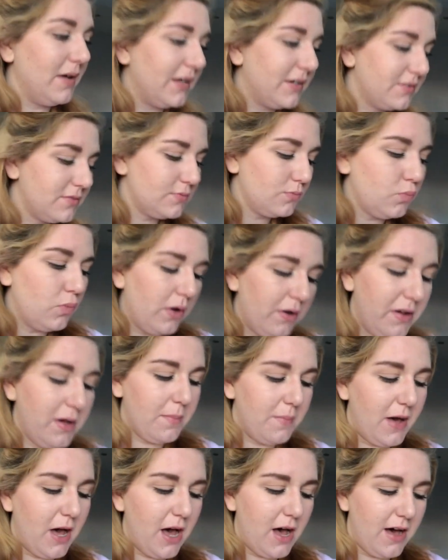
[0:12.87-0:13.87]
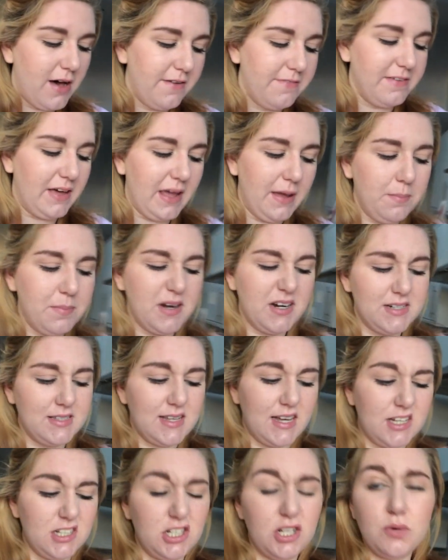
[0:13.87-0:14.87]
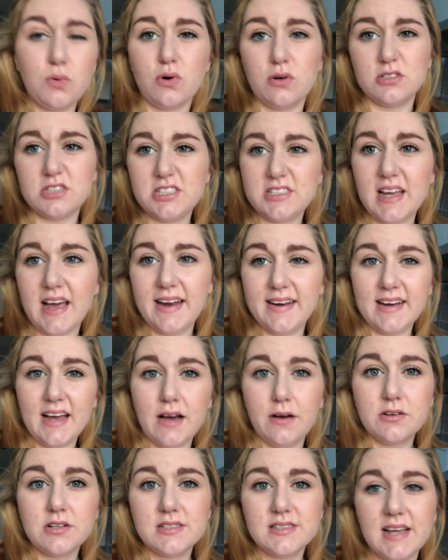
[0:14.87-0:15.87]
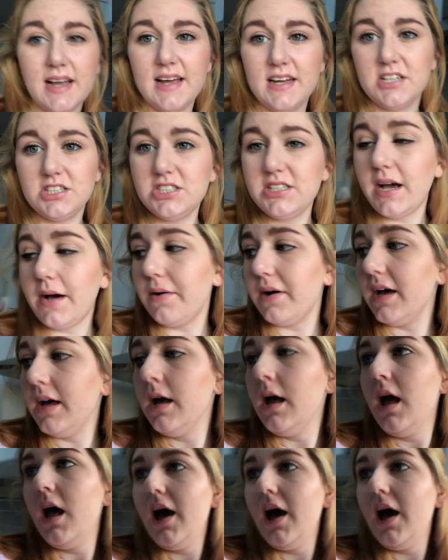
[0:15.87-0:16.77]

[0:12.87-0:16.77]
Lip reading: I woke up at 8:30, but it's actually 10:15 now because I had a shower.